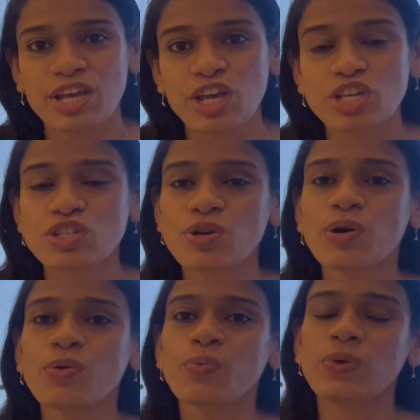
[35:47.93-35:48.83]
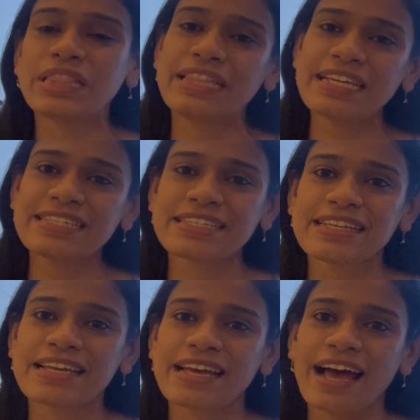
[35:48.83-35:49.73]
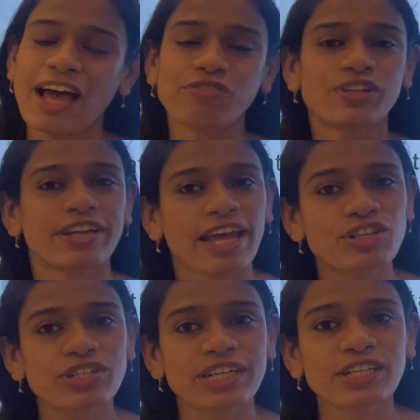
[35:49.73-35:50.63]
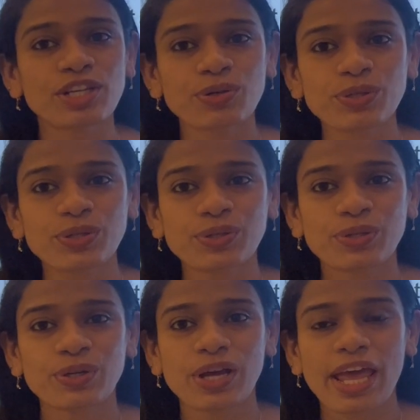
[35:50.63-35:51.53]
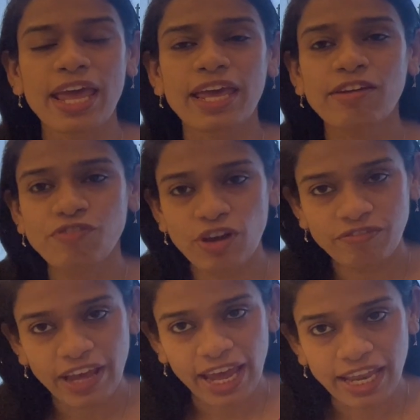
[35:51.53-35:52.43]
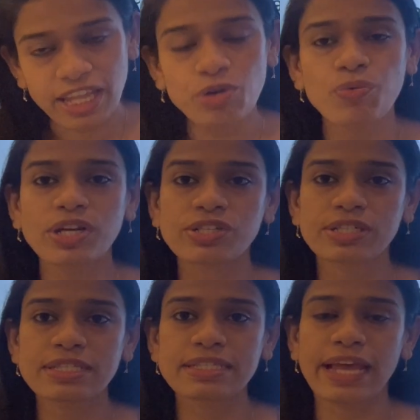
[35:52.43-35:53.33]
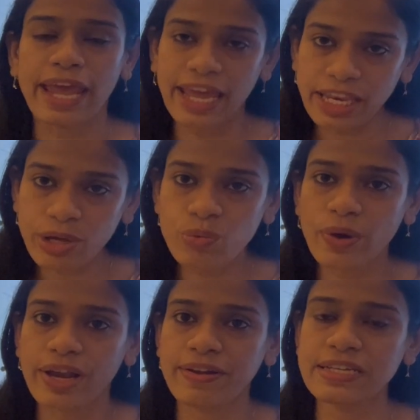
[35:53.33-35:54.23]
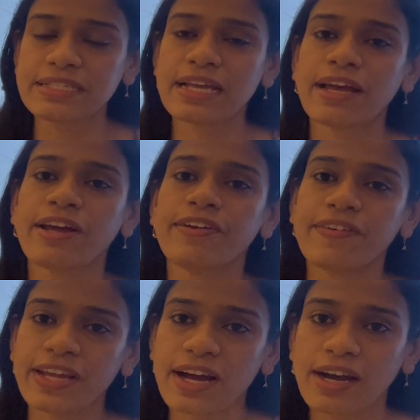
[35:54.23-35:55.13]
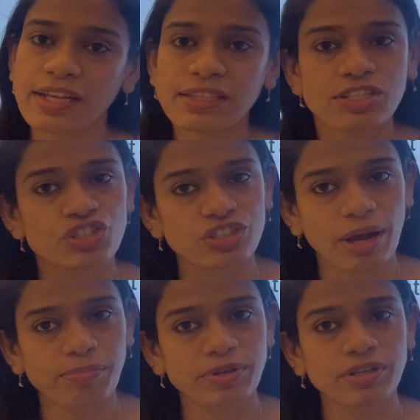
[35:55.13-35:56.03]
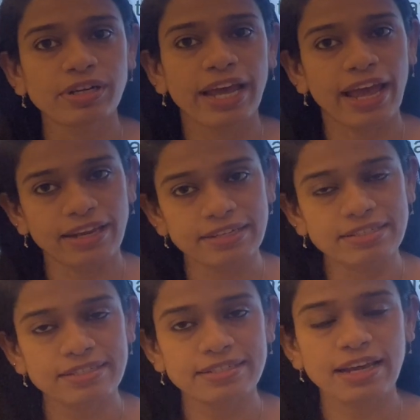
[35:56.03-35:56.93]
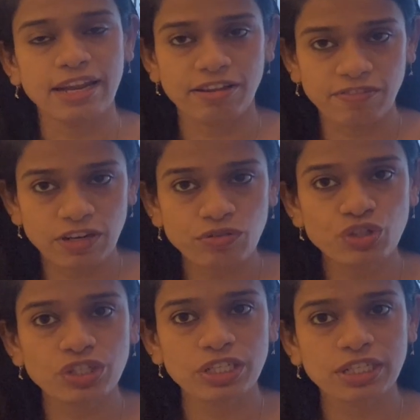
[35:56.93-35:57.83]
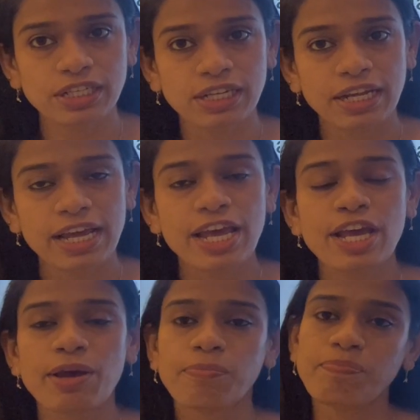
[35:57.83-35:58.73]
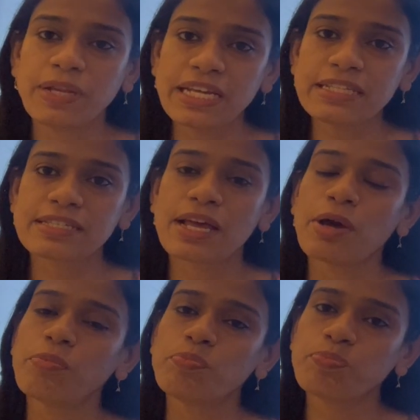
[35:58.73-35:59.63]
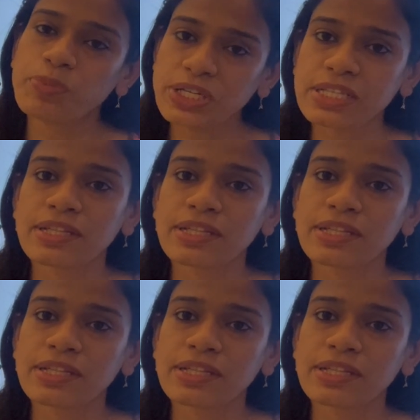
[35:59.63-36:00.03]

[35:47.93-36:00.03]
So with this, I would like to conclude. If you have any questions, any queries regarding this chapter, Heredity and Evolution, please put in